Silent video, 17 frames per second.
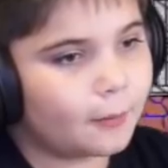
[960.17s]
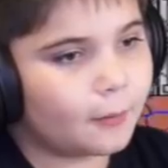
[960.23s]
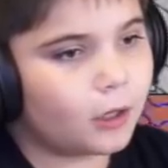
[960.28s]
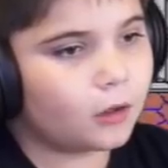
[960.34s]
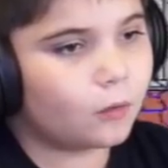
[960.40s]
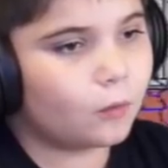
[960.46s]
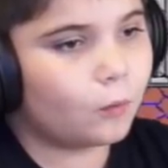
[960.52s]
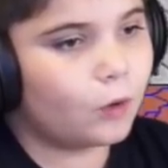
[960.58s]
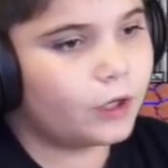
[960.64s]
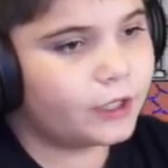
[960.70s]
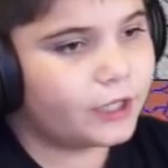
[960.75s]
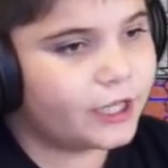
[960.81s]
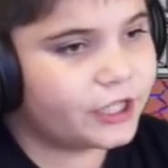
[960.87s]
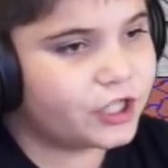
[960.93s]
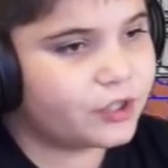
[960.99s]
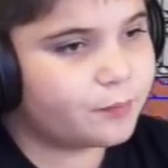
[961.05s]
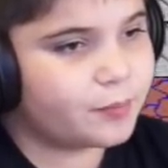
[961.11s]
I'm on 1
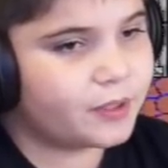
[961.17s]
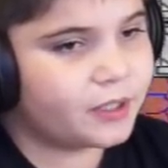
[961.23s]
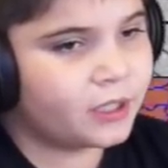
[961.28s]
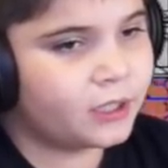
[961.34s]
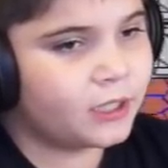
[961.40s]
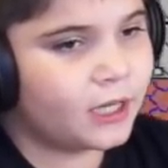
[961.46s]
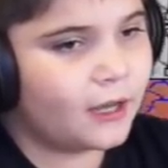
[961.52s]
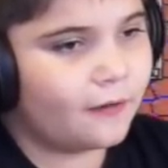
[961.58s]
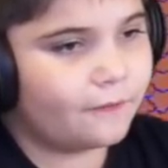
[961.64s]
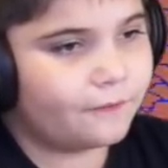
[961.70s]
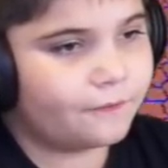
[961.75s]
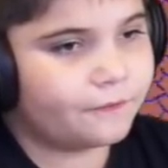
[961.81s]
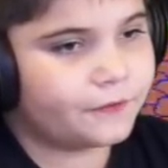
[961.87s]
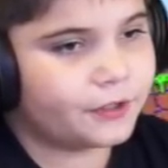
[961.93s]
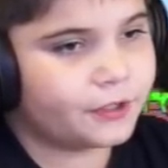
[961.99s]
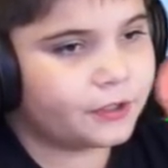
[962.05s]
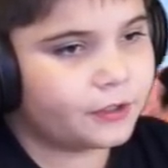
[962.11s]
HP
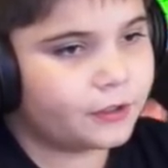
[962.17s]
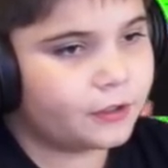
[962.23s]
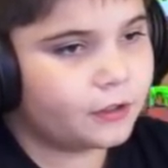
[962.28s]
left.